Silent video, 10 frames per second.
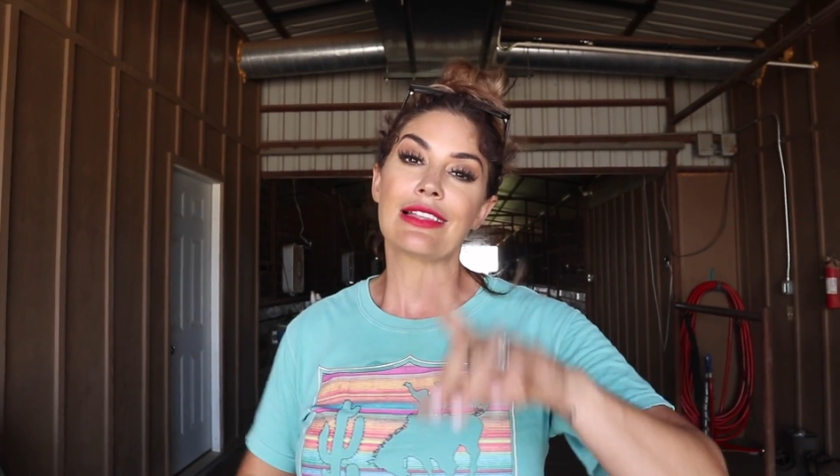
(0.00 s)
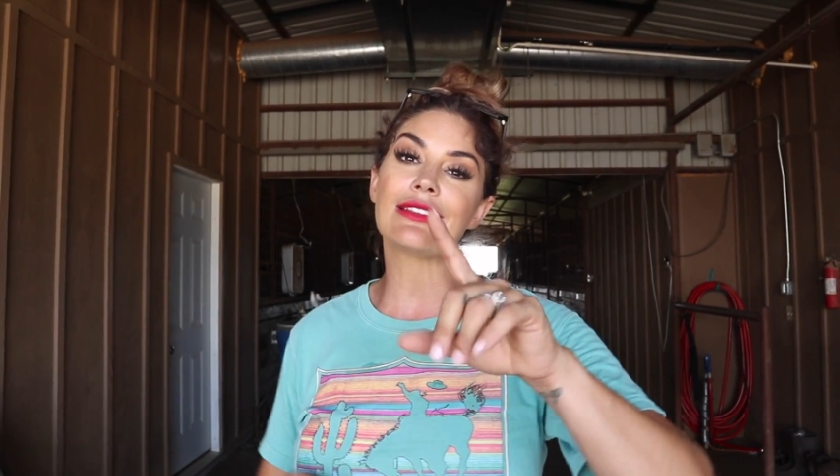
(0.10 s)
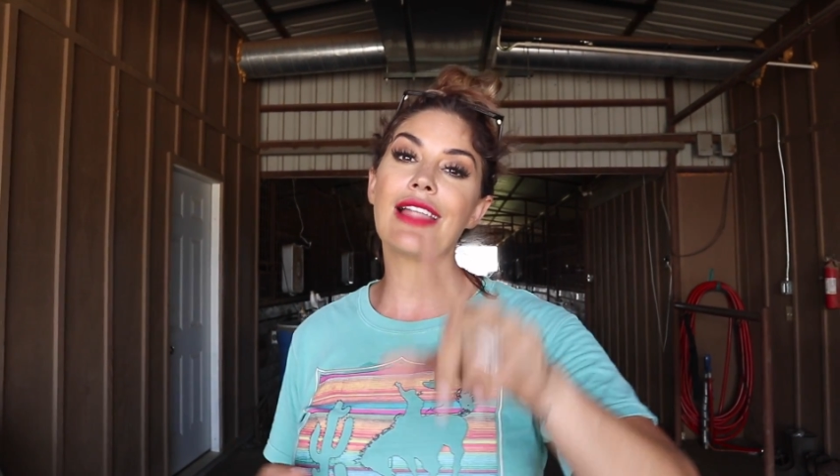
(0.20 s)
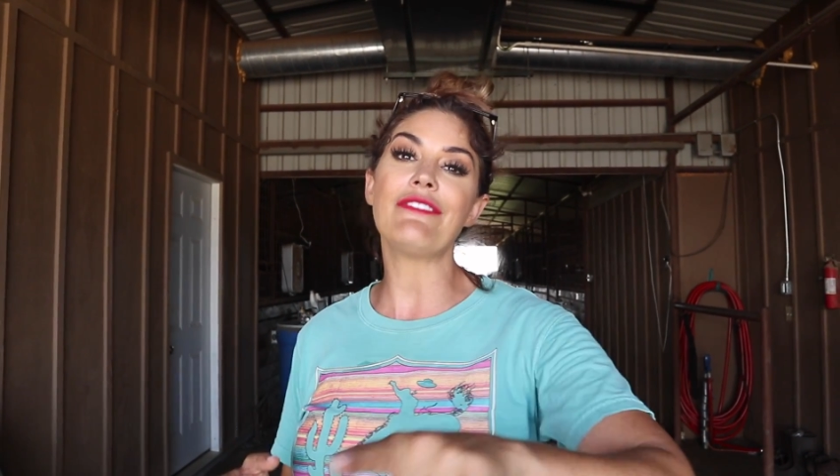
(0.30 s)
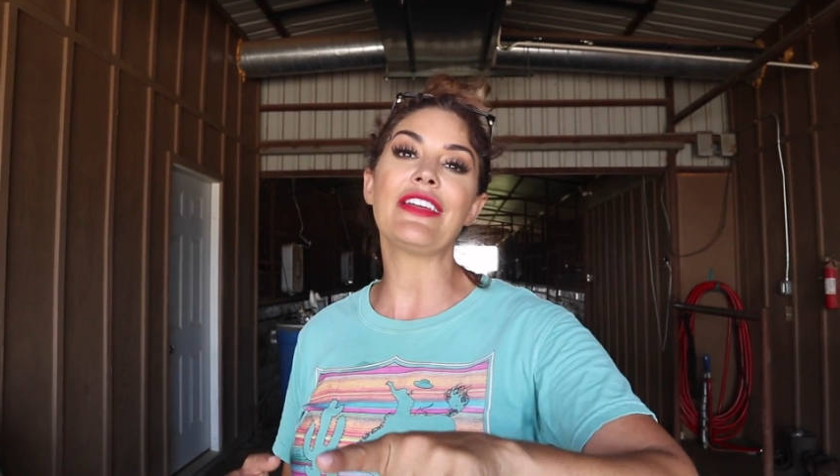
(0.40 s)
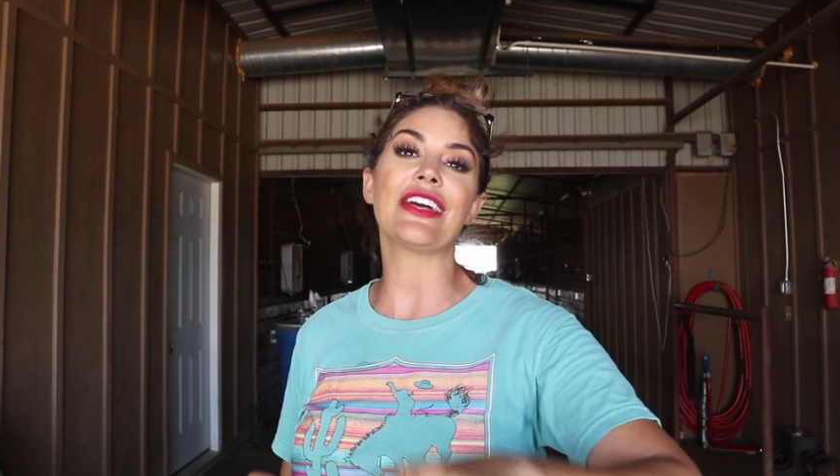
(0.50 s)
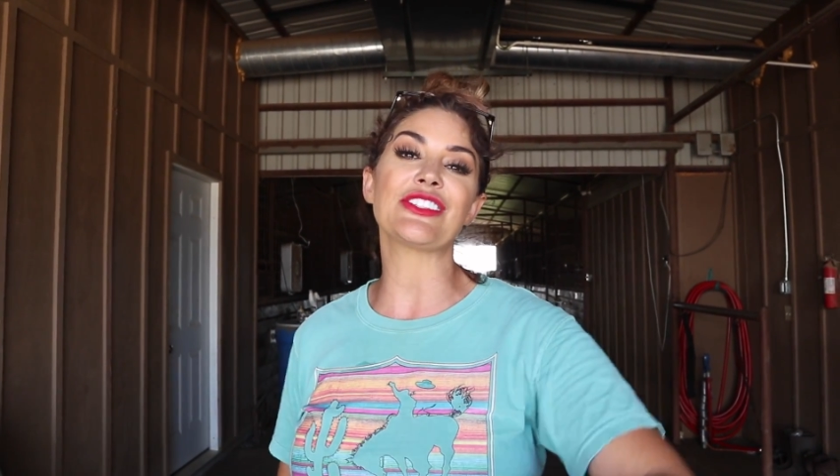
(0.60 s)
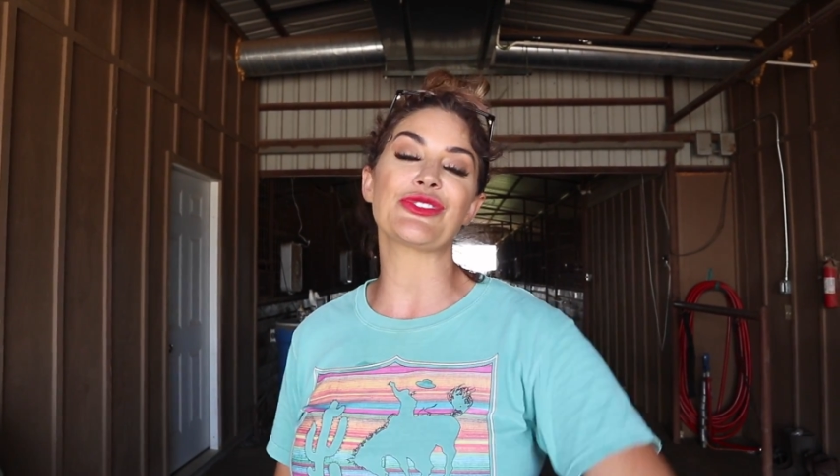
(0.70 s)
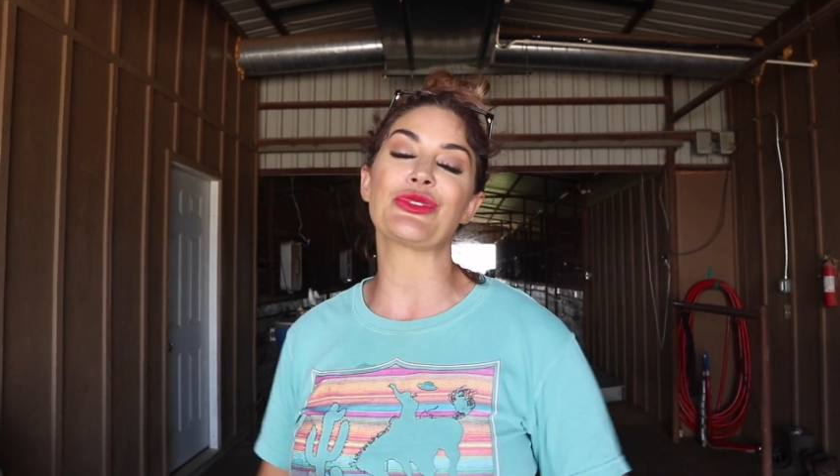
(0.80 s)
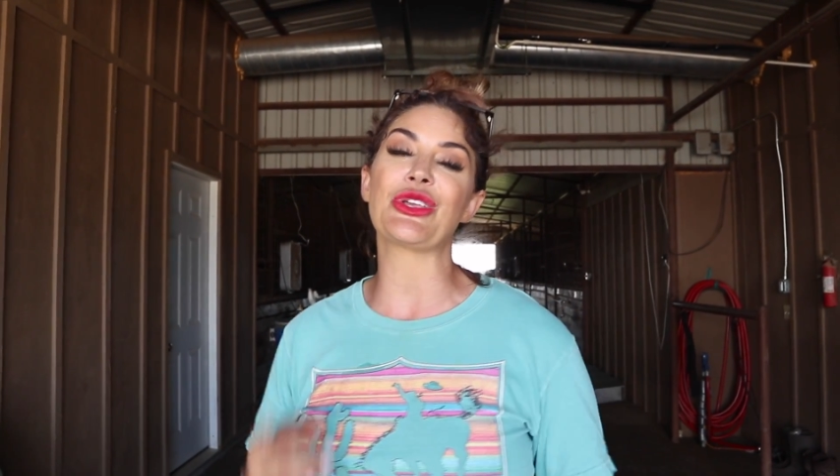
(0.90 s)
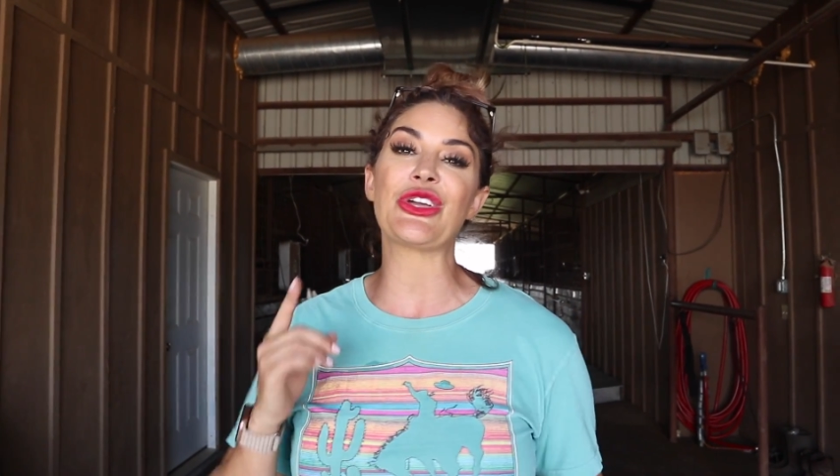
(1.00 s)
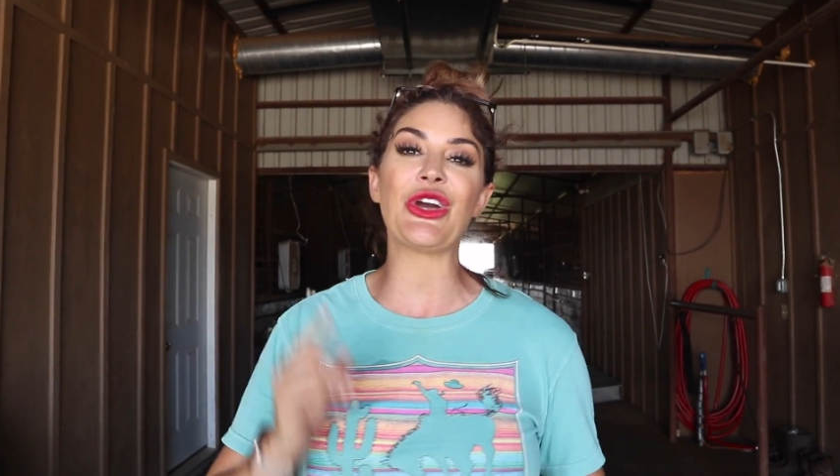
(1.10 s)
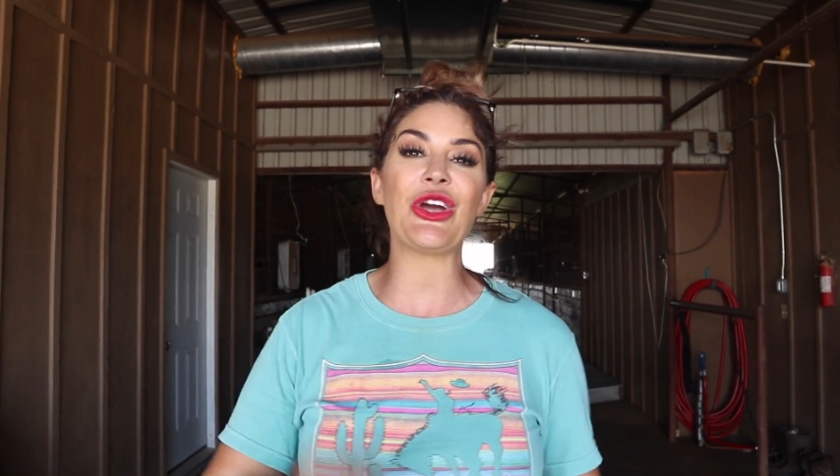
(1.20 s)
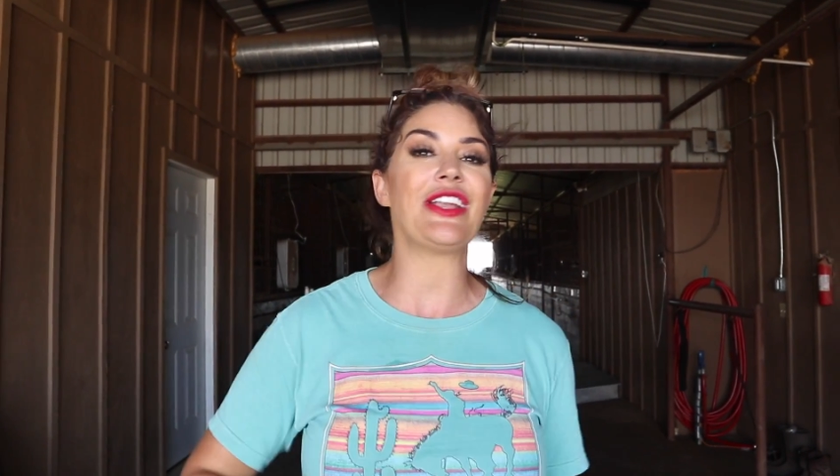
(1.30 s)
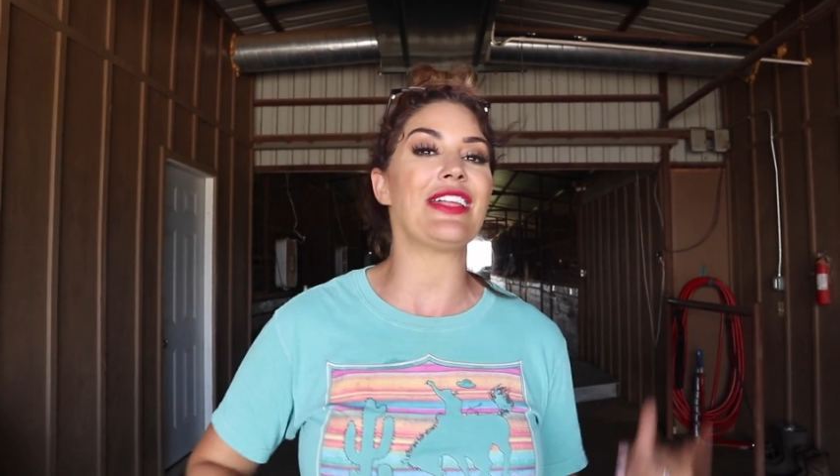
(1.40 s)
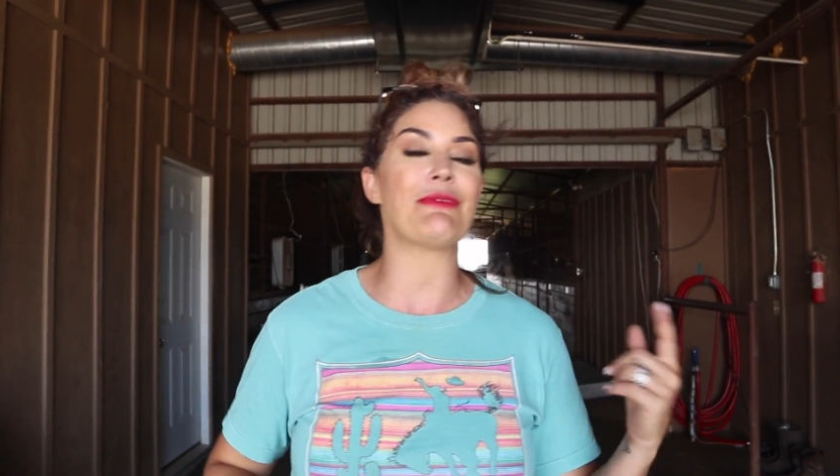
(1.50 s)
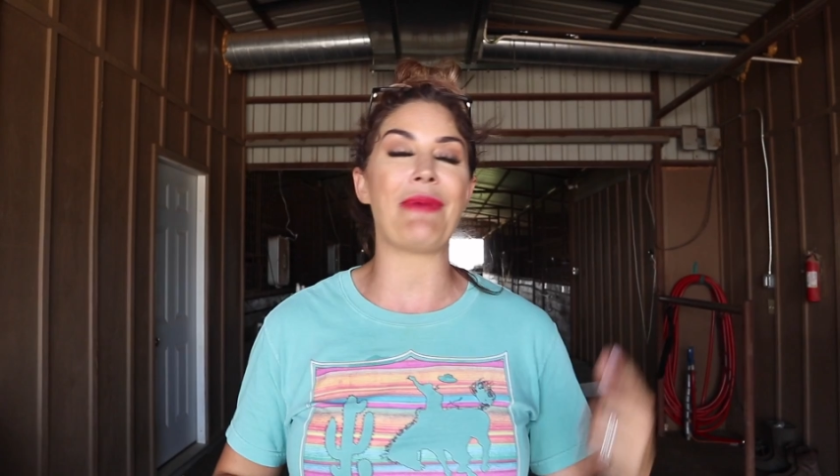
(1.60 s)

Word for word: loving us through the good,